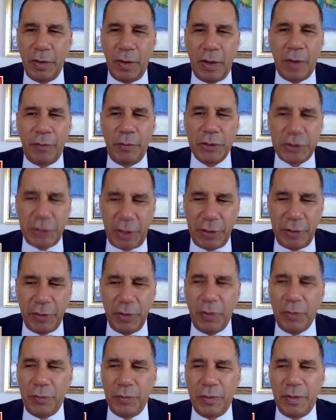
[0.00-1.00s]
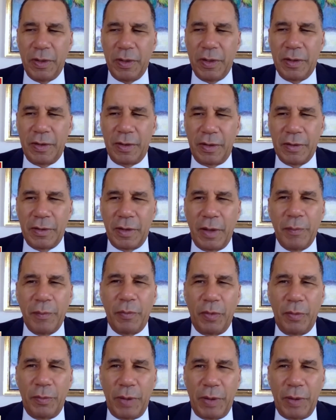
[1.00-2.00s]
I wish I'd known a lot
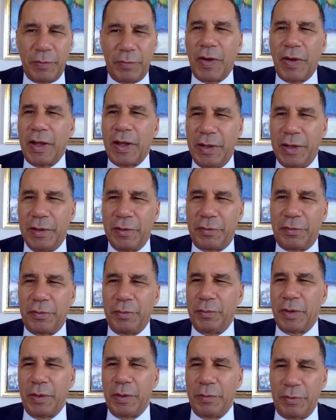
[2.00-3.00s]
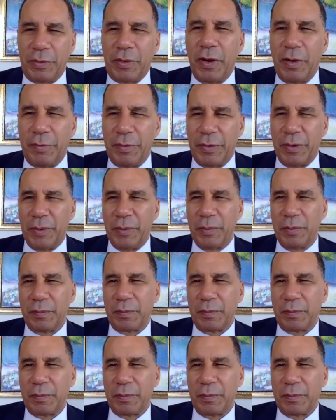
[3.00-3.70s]
more about finance when I was governor.